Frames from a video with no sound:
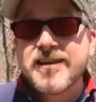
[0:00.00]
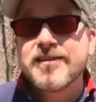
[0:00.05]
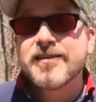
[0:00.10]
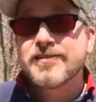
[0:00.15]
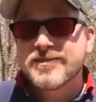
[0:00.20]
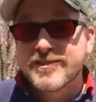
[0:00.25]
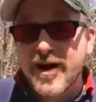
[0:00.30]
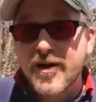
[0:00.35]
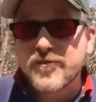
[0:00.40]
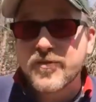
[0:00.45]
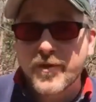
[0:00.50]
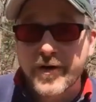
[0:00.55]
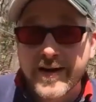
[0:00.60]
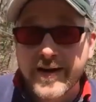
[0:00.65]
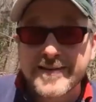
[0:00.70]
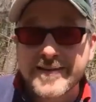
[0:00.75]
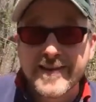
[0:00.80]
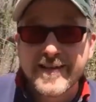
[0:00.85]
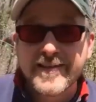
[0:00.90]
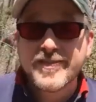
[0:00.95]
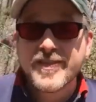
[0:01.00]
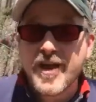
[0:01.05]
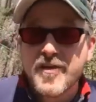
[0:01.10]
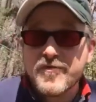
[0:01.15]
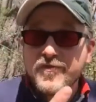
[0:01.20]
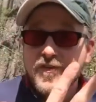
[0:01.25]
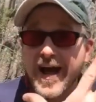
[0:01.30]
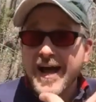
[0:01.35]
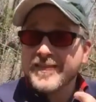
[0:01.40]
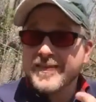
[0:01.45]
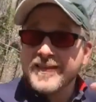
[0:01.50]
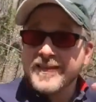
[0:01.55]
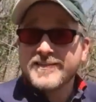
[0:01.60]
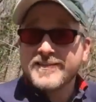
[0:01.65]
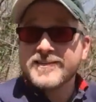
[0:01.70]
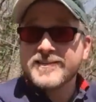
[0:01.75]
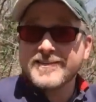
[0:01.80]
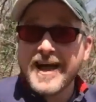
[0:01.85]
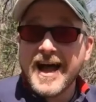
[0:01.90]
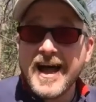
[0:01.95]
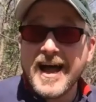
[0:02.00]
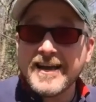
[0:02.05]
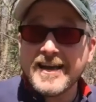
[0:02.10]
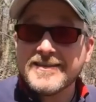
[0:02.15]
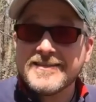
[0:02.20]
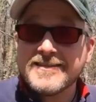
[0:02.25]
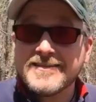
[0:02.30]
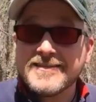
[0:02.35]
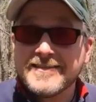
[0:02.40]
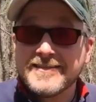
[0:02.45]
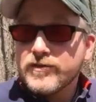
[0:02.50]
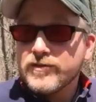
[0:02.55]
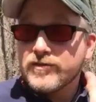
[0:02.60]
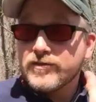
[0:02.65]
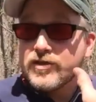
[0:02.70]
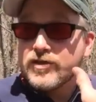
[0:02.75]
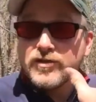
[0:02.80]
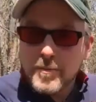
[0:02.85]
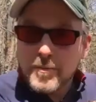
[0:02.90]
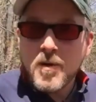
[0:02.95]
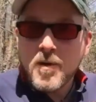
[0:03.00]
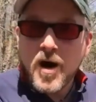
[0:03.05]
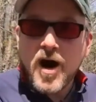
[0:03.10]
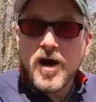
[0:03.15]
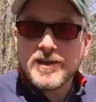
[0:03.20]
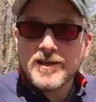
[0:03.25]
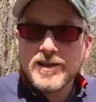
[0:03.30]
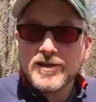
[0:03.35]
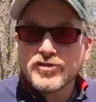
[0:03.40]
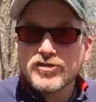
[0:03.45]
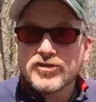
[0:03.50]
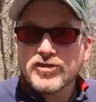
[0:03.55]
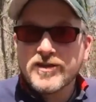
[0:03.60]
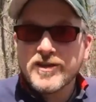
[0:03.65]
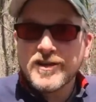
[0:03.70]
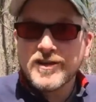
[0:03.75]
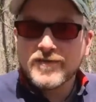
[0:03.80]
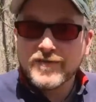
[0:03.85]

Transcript: I discover it, they finally decide to demolish